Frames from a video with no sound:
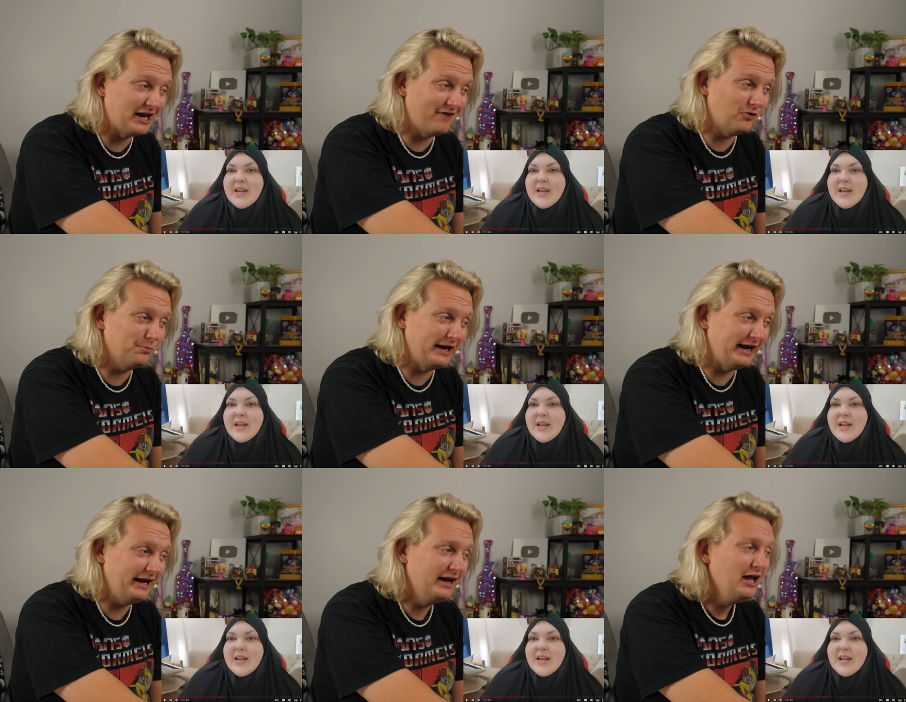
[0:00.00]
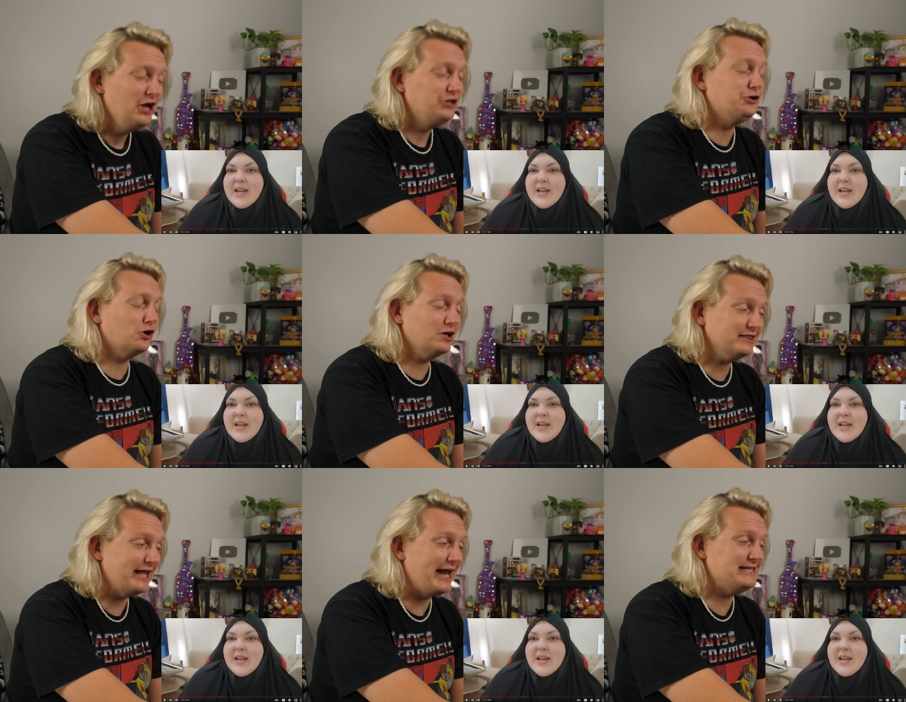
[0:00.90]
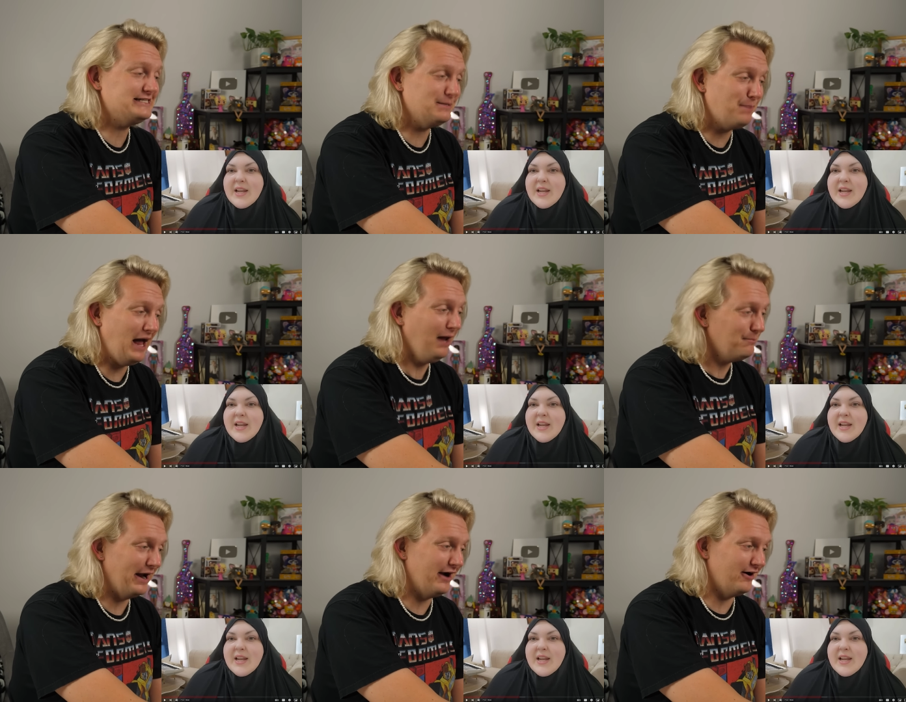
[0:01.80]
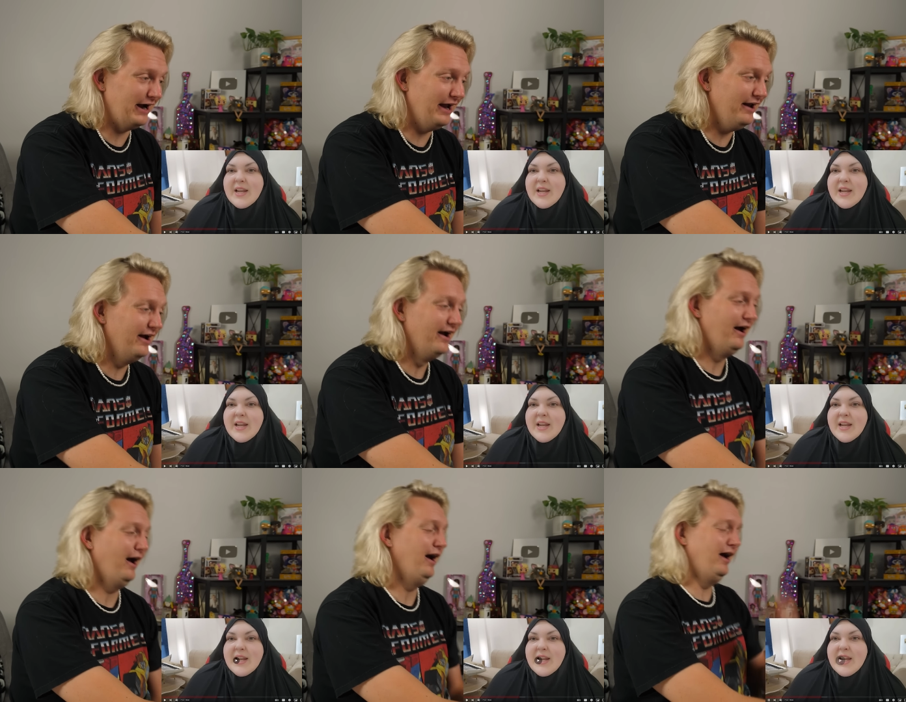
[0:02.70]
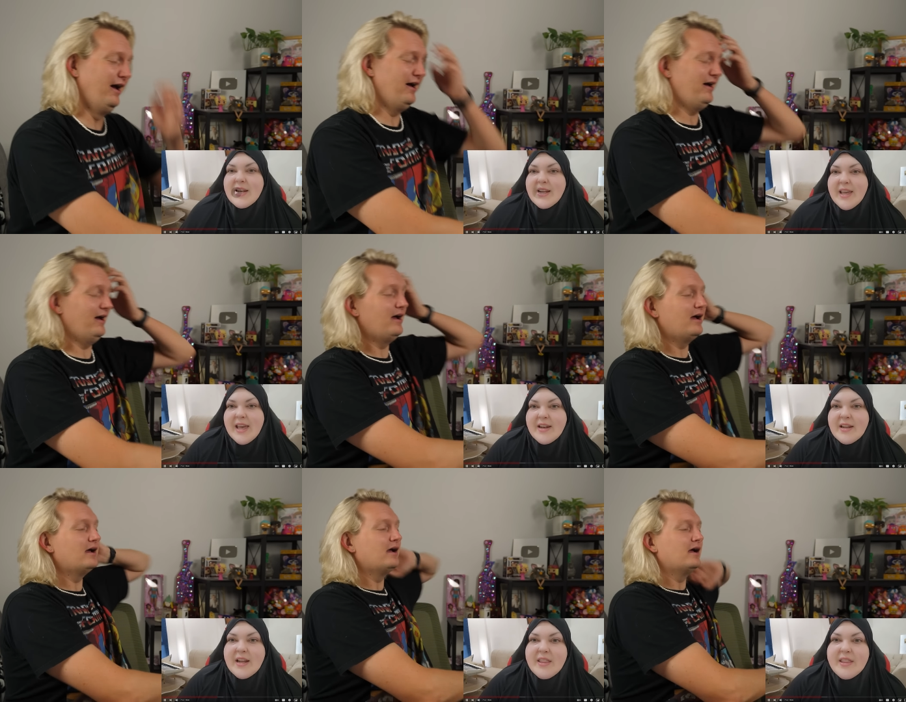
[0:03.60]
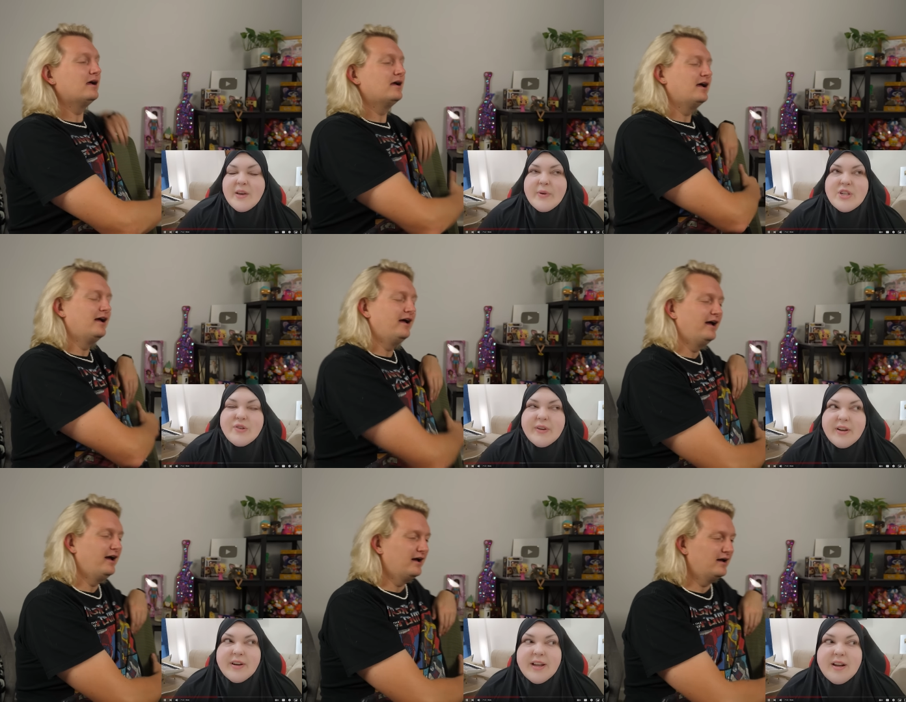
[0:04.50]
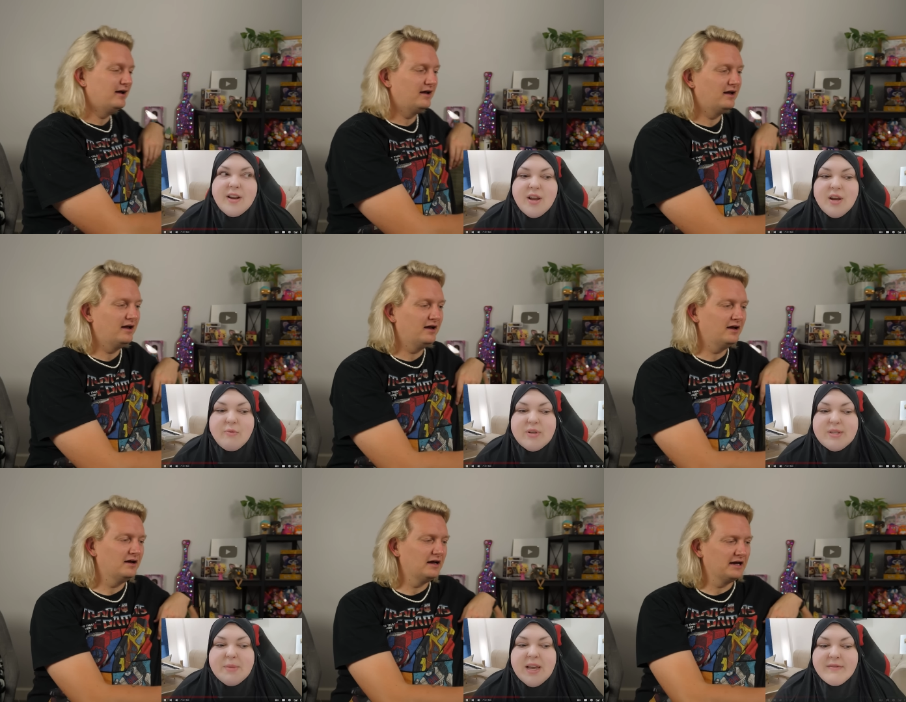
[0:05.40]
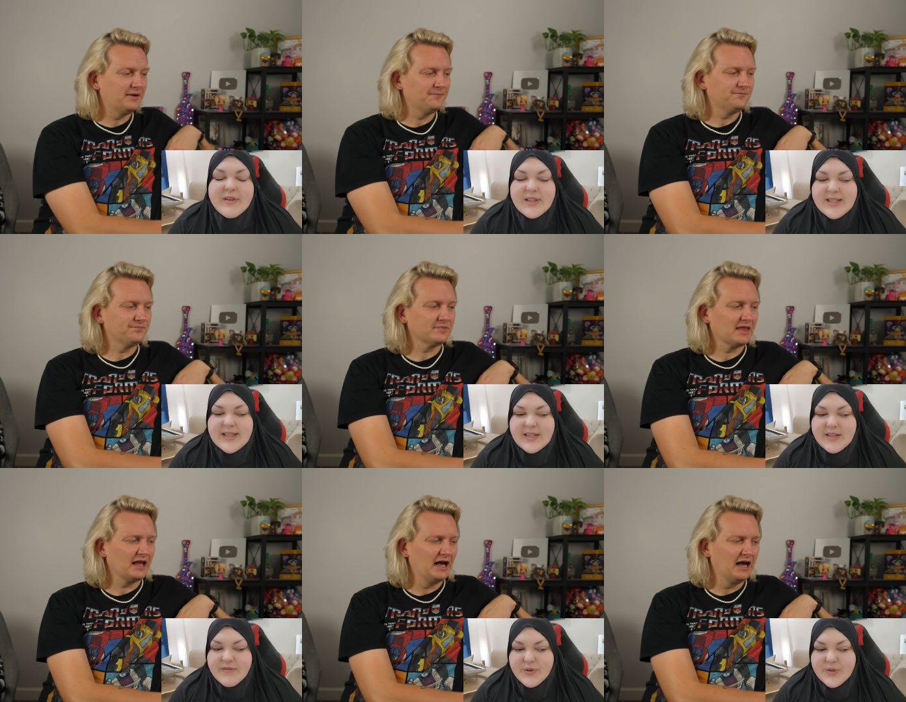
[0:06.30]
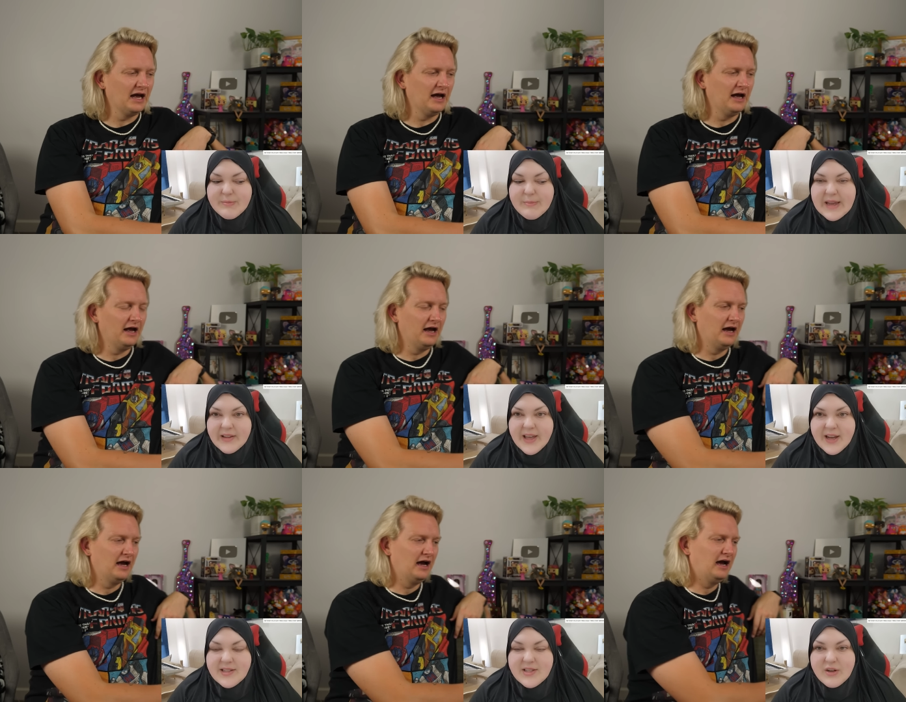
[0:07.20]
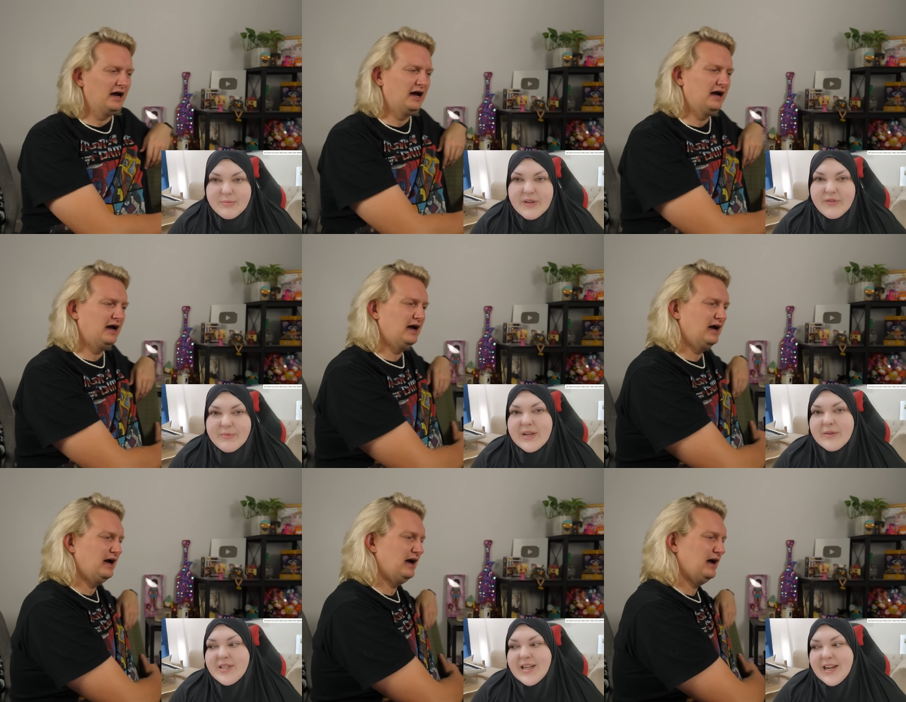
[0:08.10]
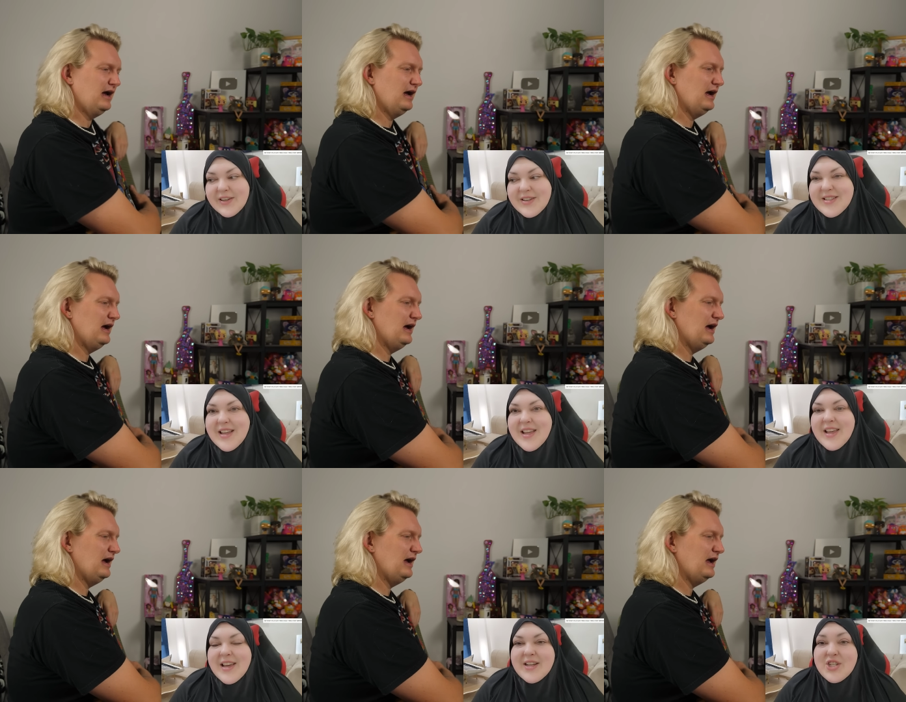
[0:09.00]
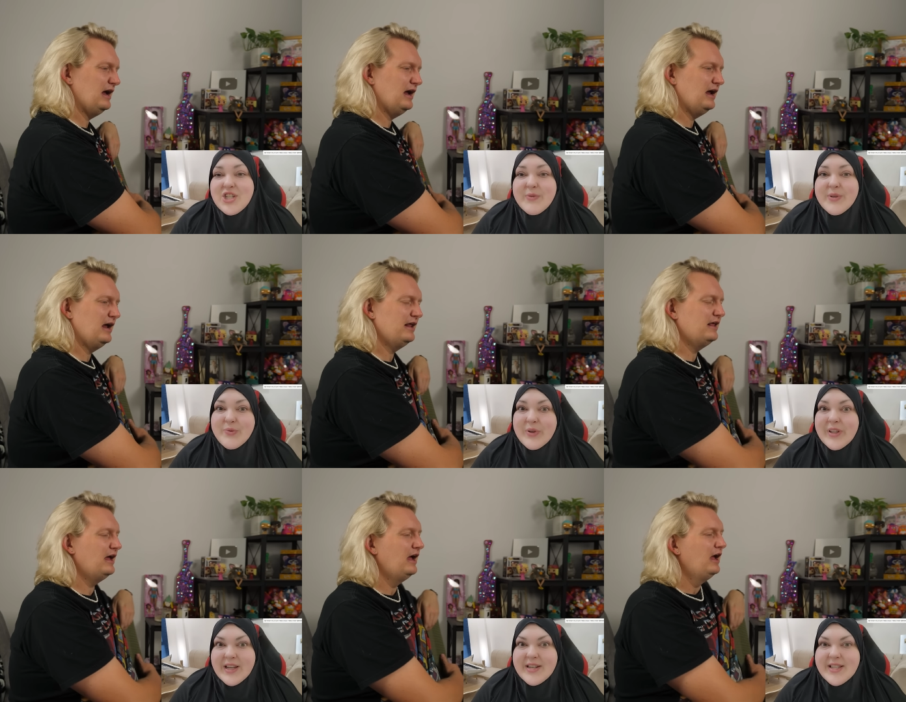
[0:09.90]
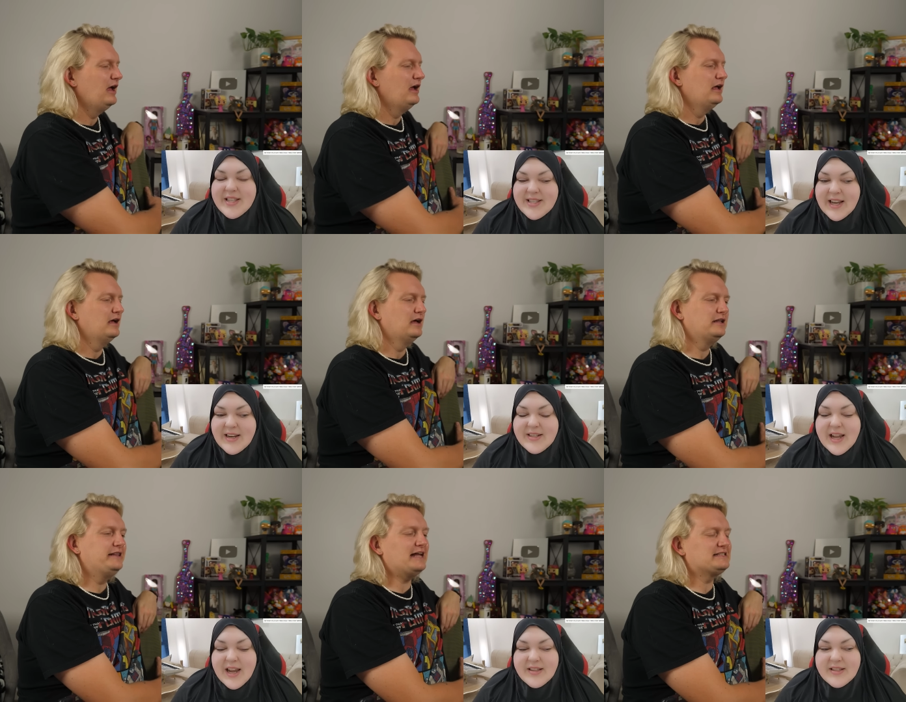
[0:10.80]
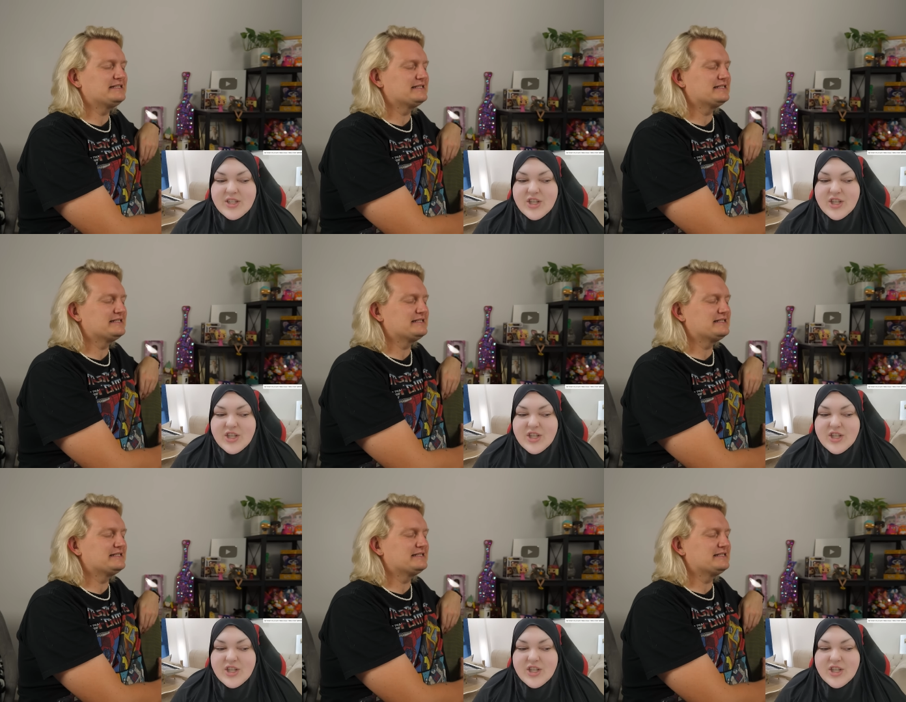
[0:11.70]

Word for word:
Speaker 1: could ever be. You're a lazy pet parent. eat again. And I think what triggered it
Speaker 2: was me having the scent of those male cats on me from downstairs, because she was really into the scent,
Speaker 1: and